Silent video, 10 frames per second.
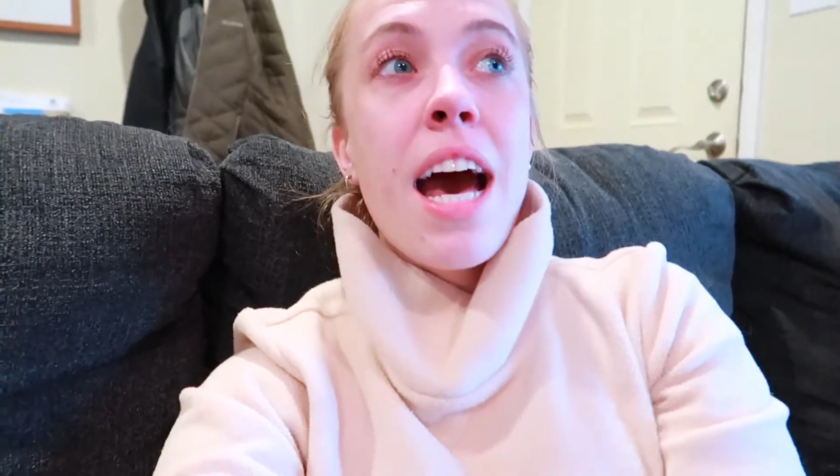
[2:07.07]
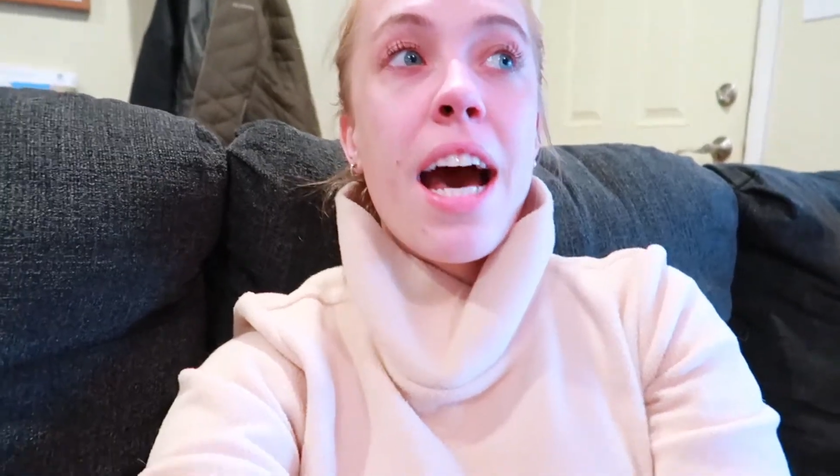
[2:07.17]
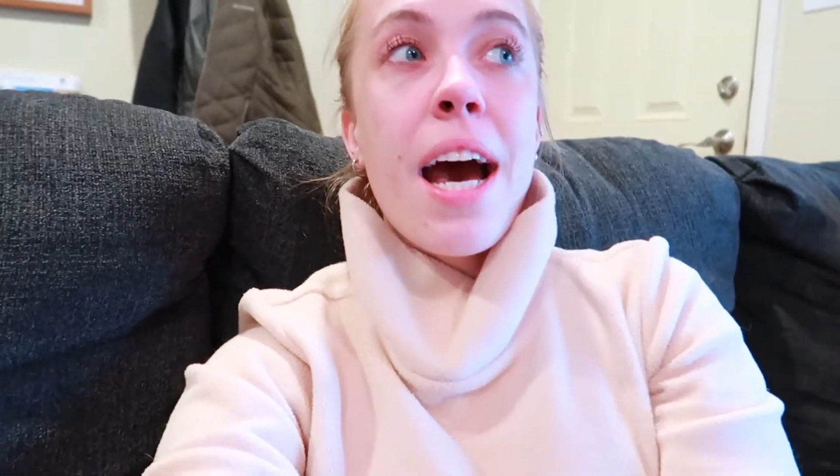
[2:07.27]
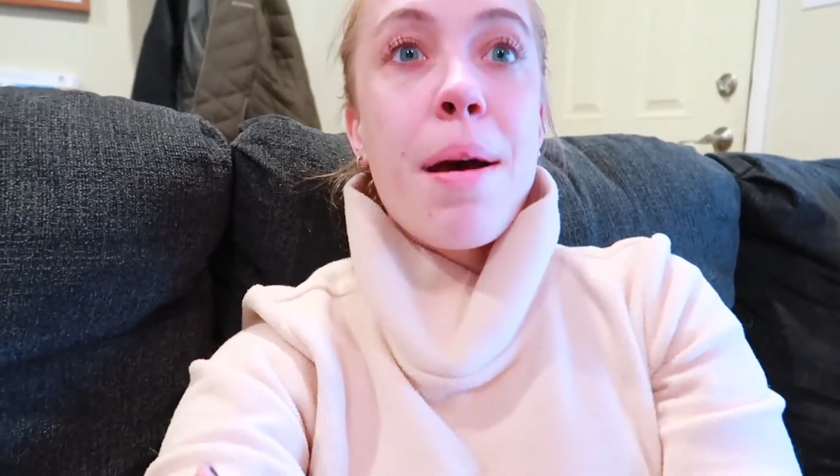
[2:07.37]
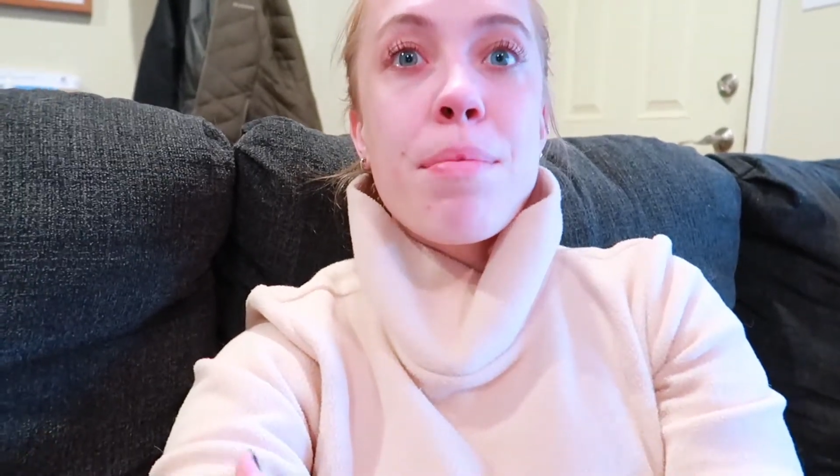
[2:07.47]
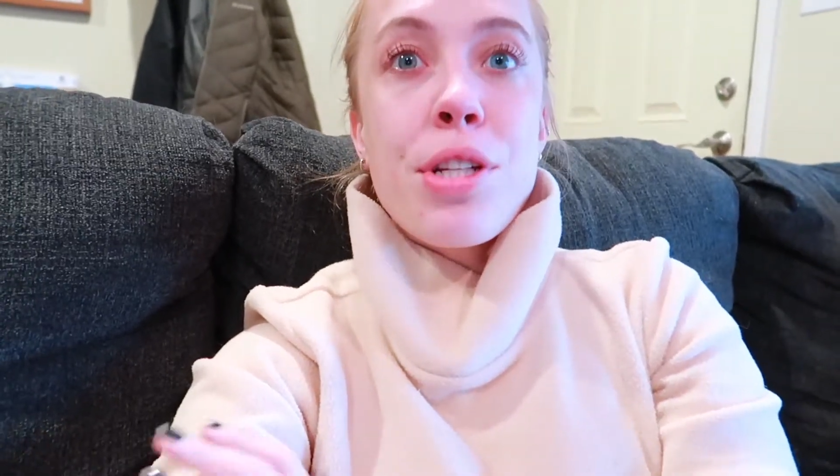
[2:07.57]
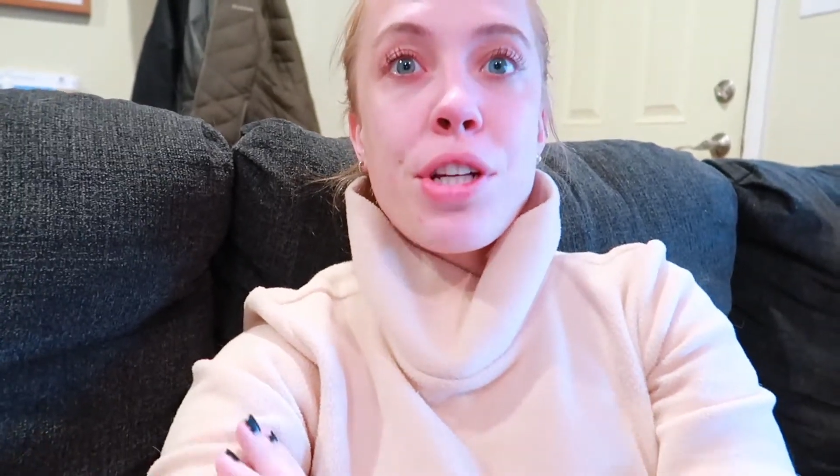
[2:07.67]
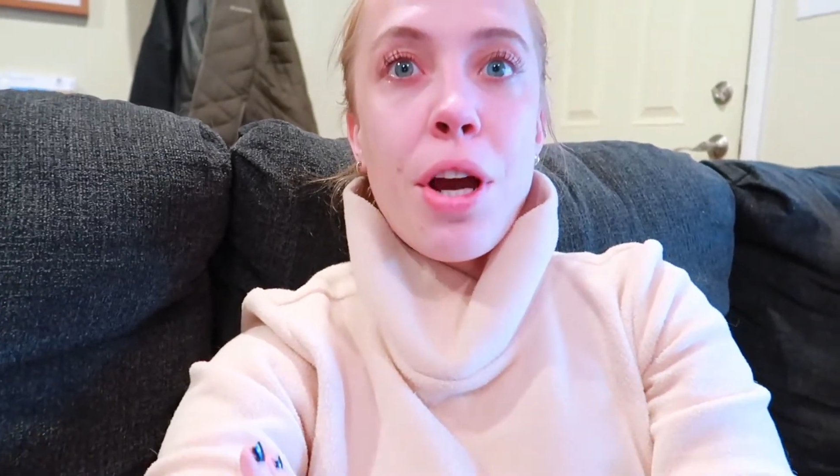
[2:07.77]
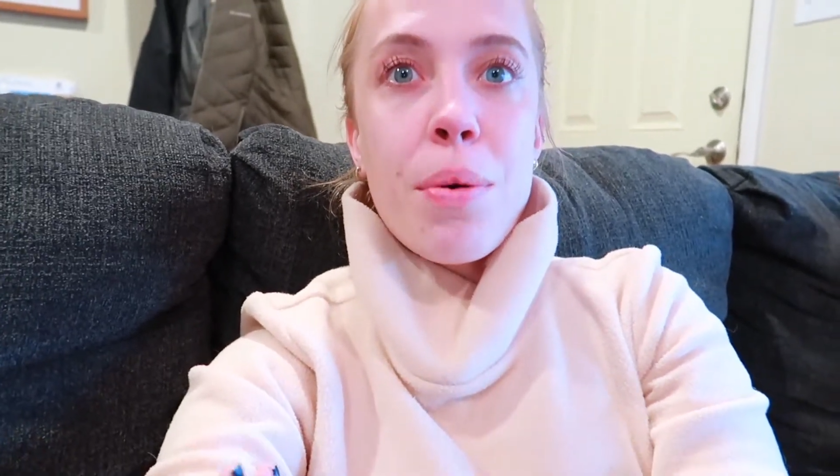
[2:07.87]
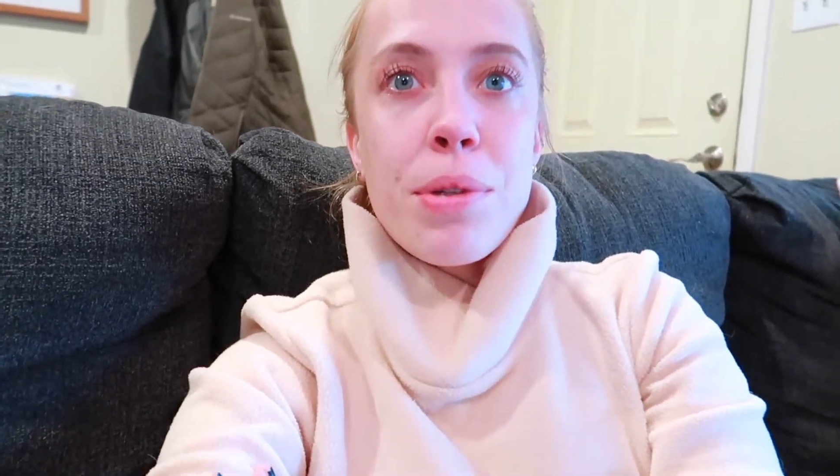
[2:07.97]
um, to
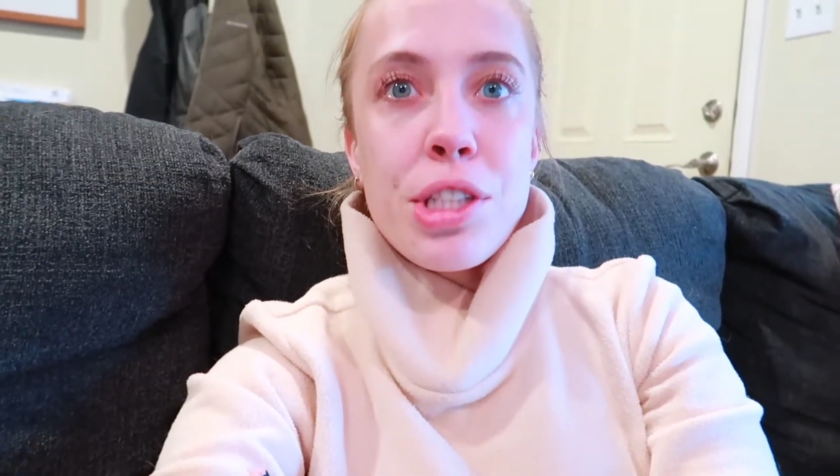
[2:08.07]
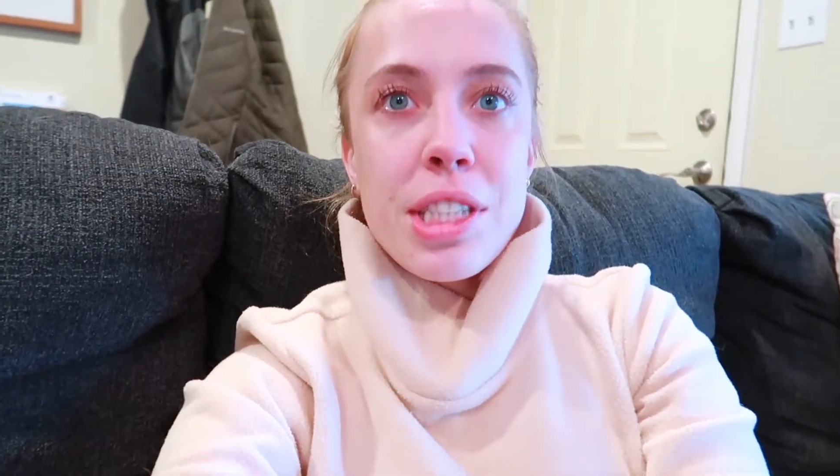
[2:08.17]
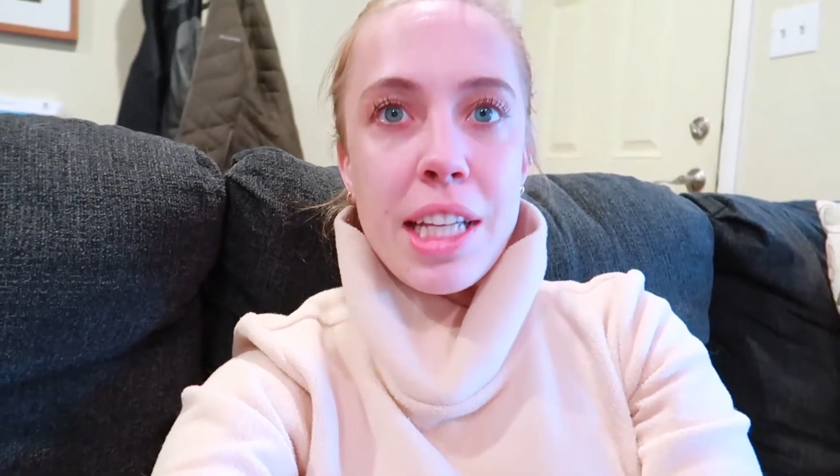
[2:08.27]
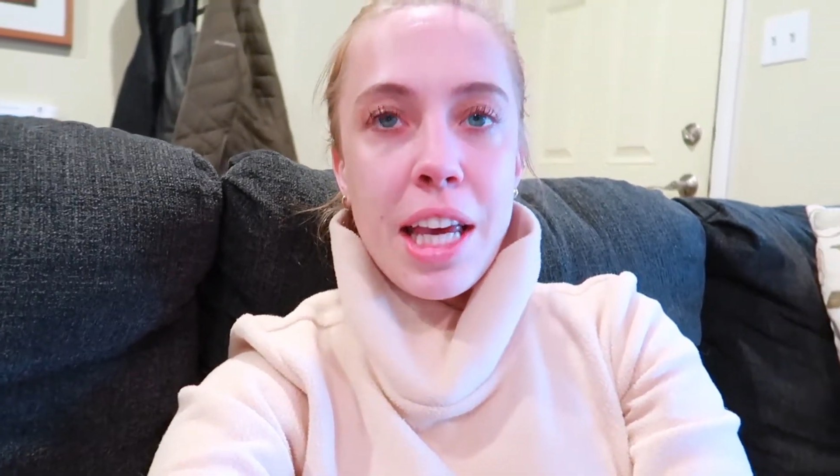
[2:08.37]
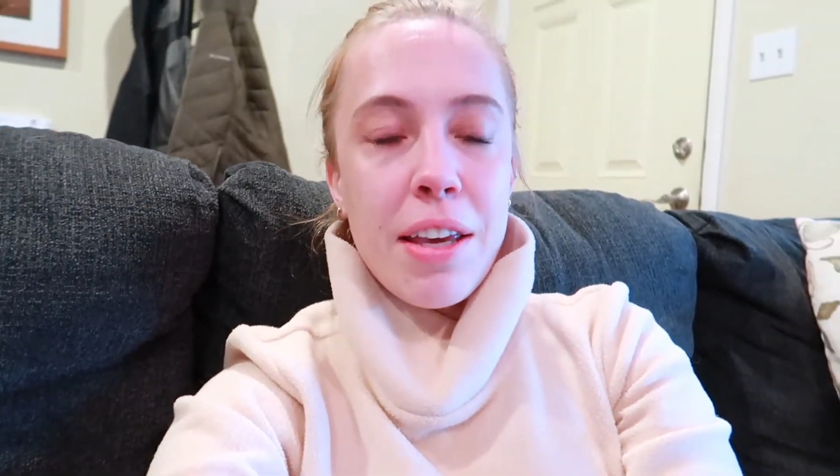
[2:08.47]
go, which is like, a,